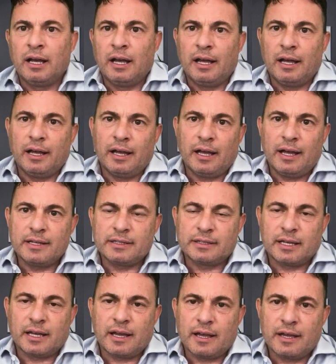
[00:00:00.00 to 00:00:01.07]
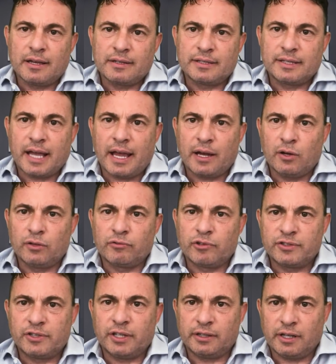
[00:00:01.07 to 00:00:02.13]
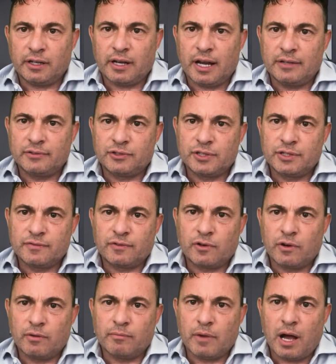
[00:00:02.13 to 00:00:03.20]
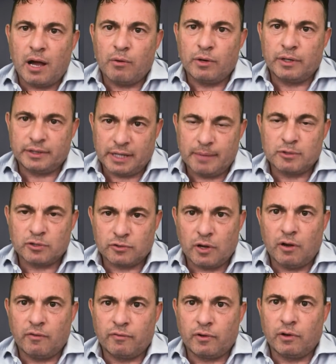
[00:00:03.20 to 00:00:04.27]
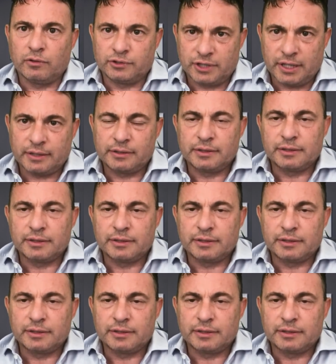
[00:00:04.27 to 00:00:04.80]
as a second restricted countries from our terms of contract.